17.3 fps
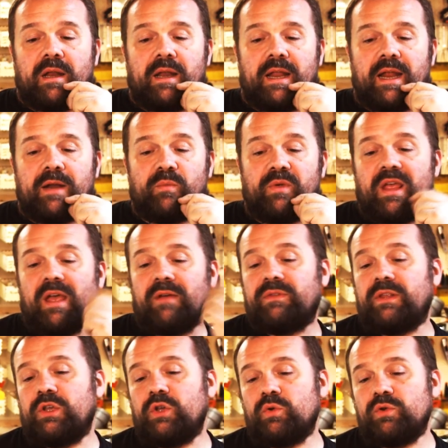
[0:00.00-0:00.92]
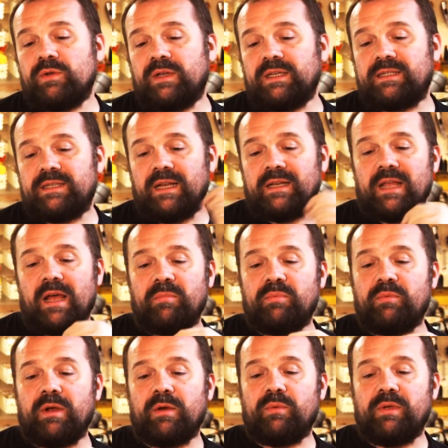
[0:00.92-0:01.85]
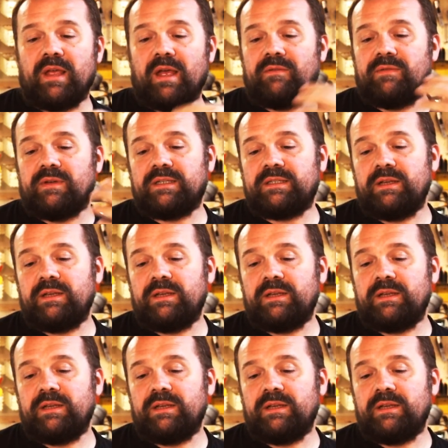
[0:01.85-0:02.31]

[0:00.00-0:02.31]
Then we have the usual setup where we have a